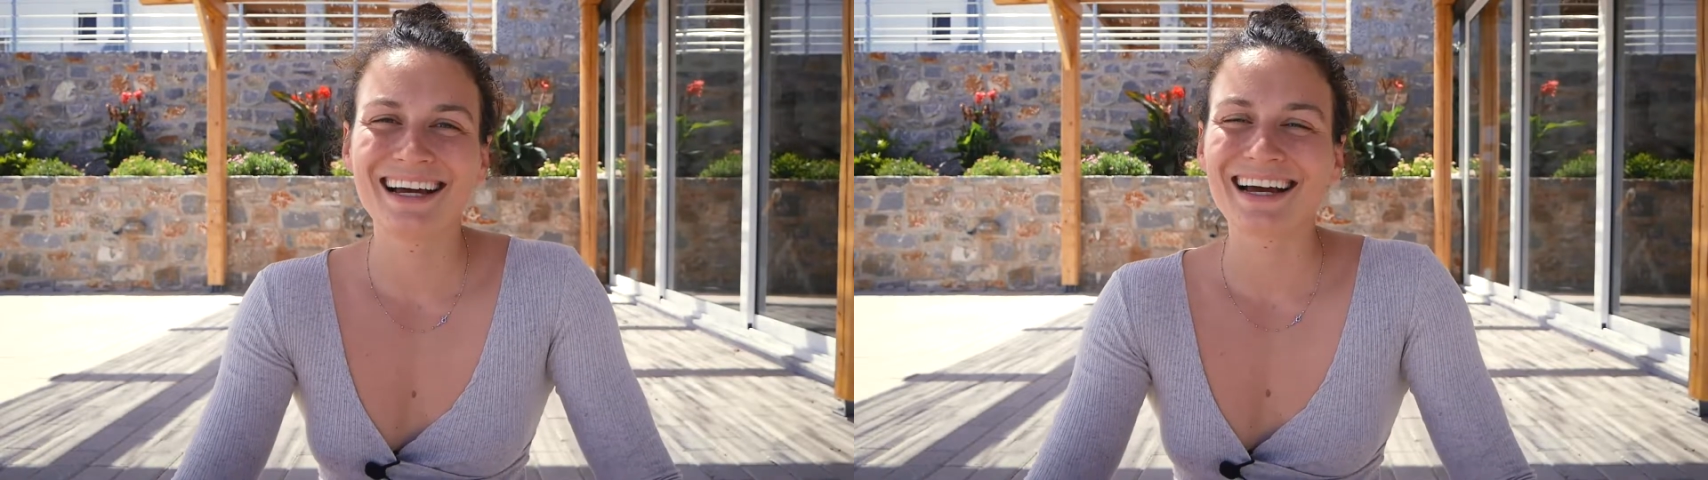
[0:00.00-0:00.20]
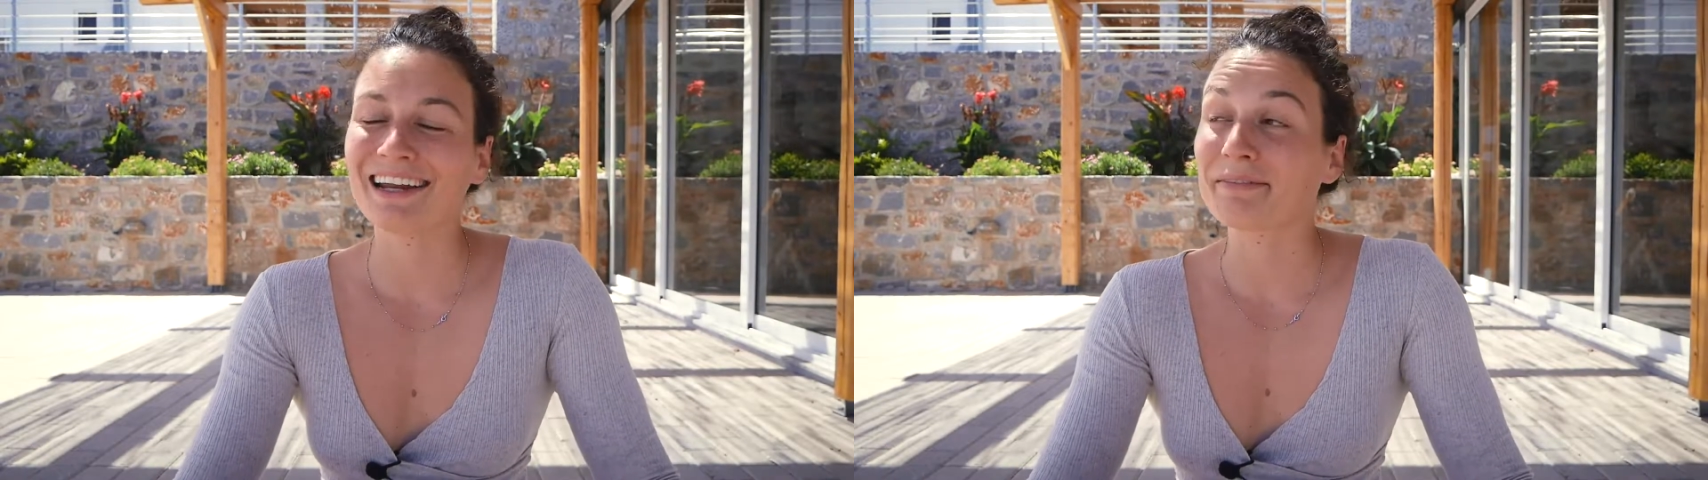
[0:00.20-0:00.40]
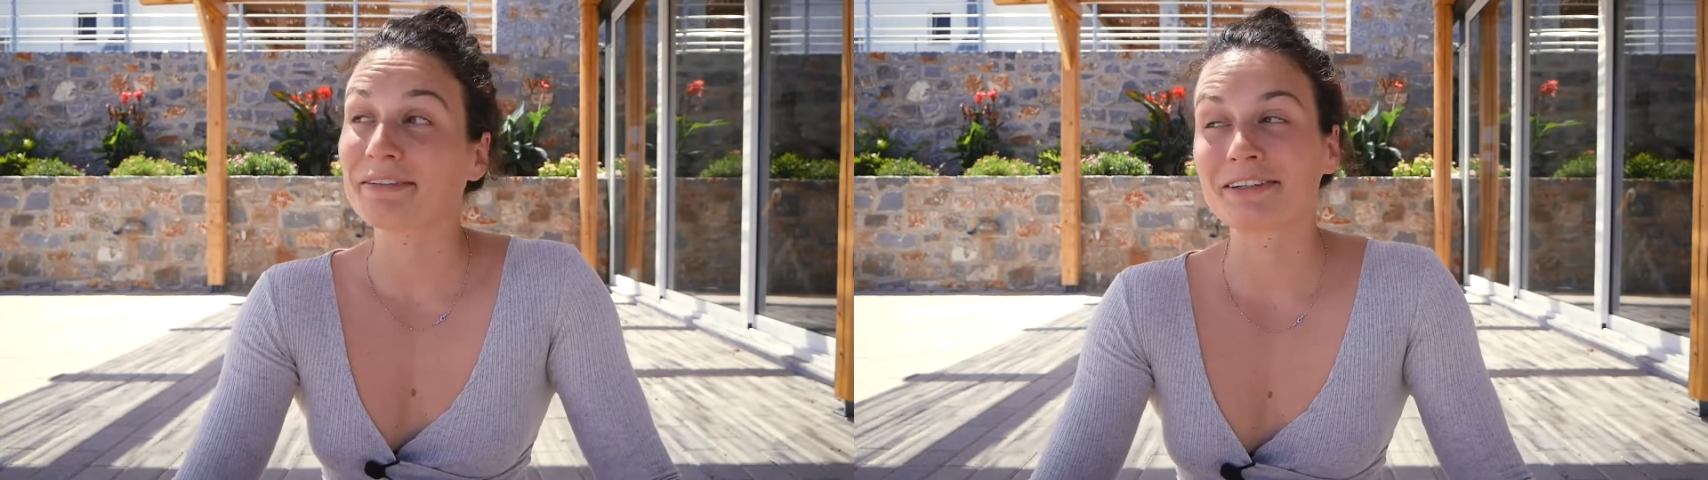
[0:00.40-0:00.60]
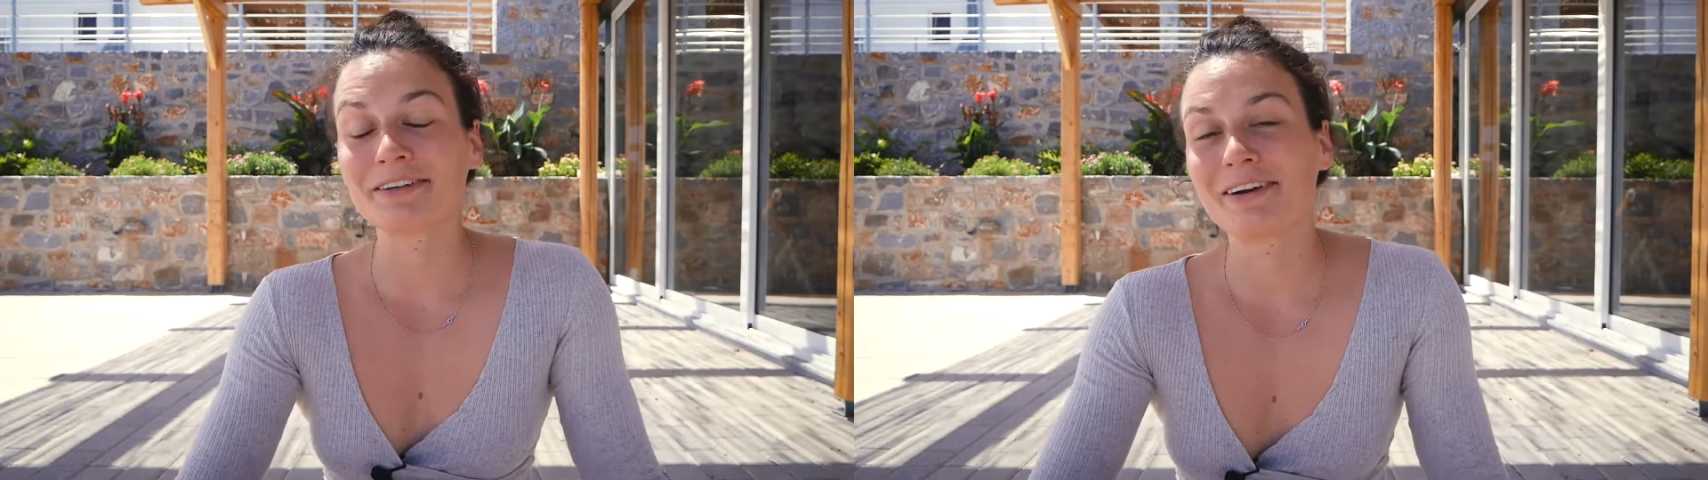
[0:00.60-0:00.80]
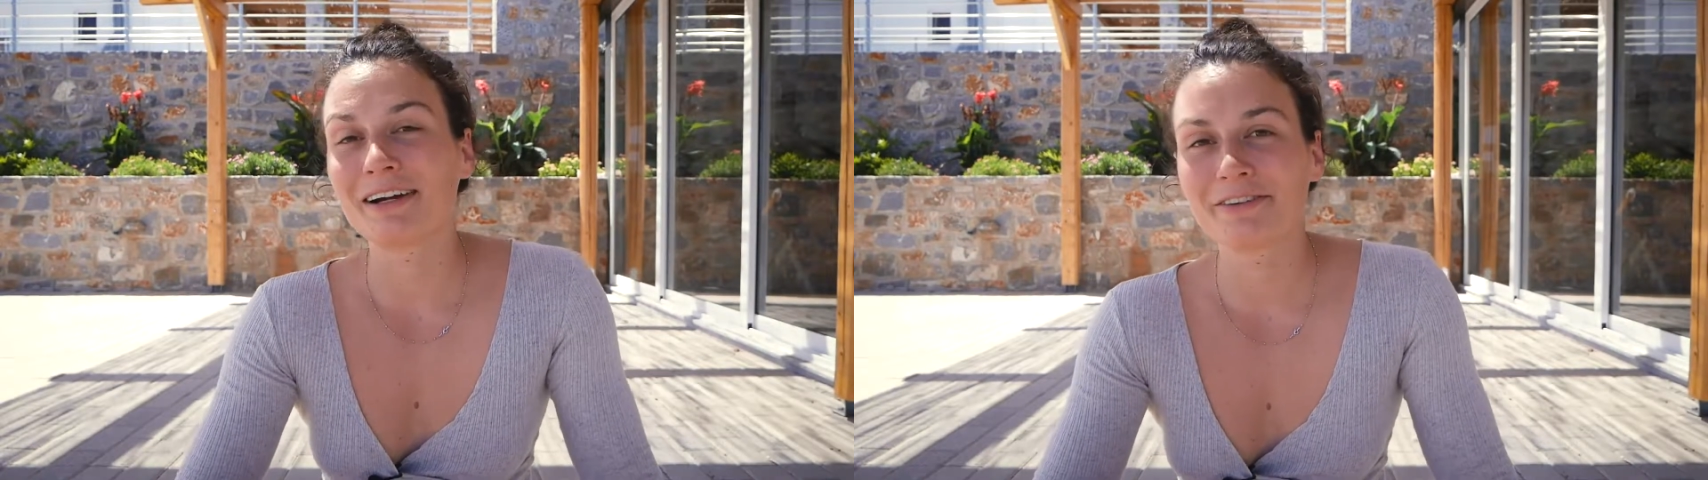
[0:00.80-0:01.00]
and I'm so
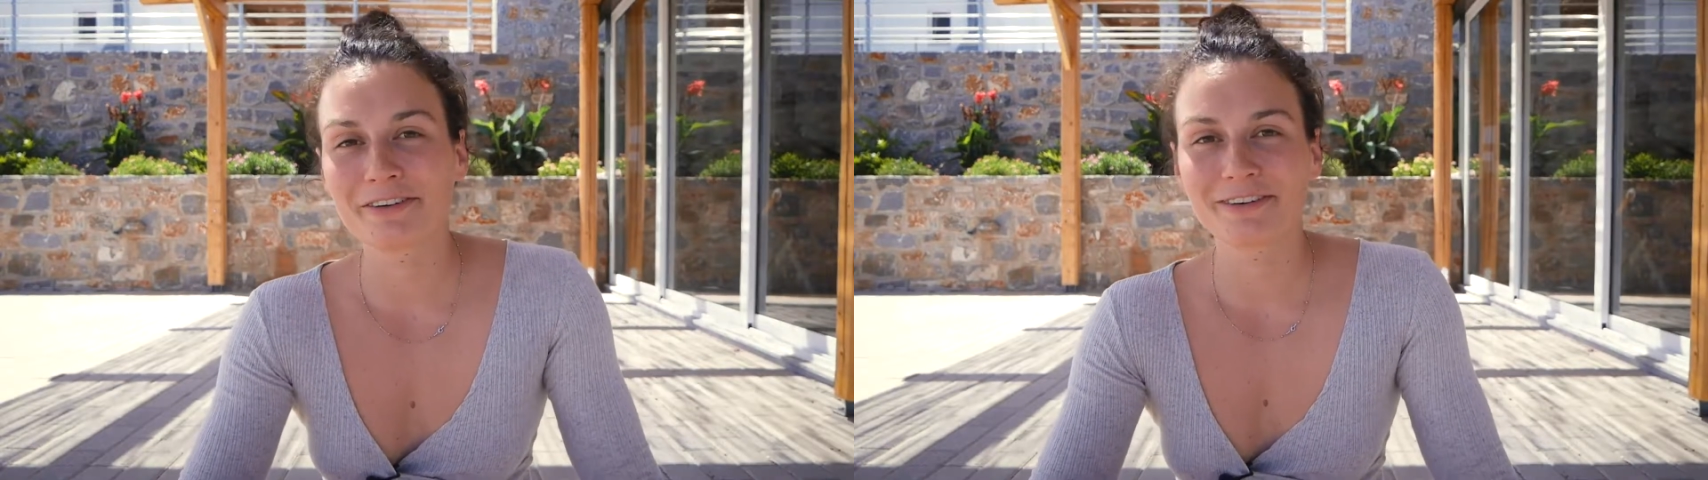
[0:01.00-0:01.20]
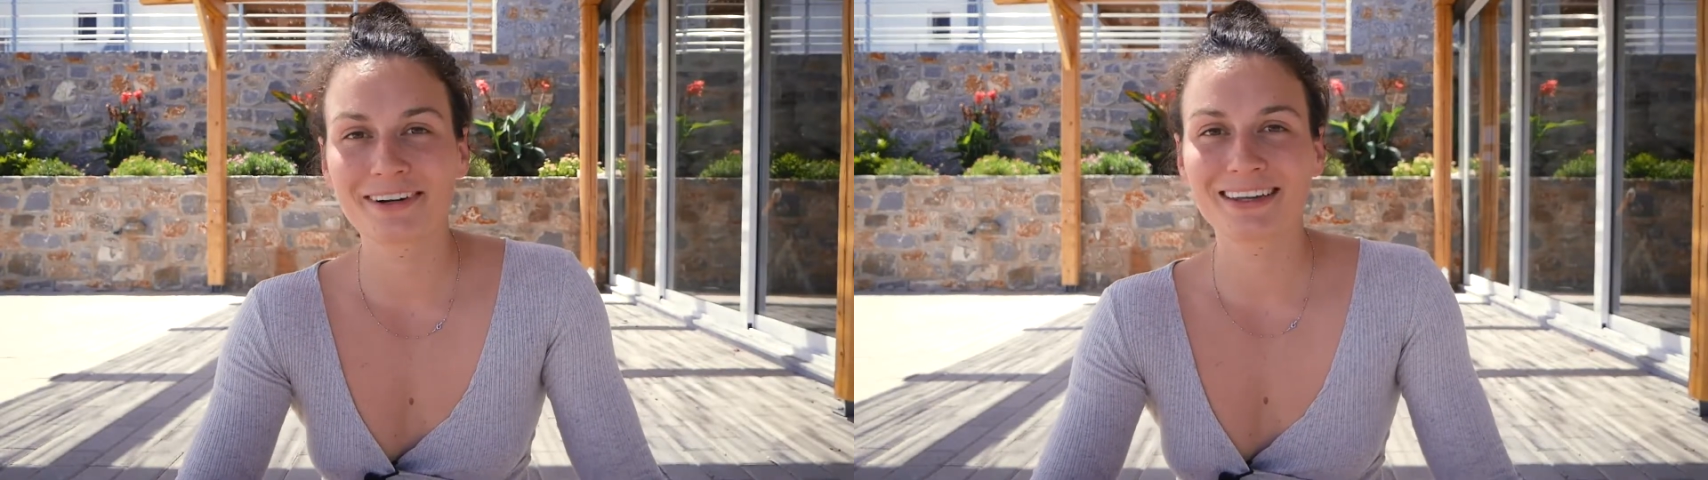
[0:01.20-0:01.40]
grateful for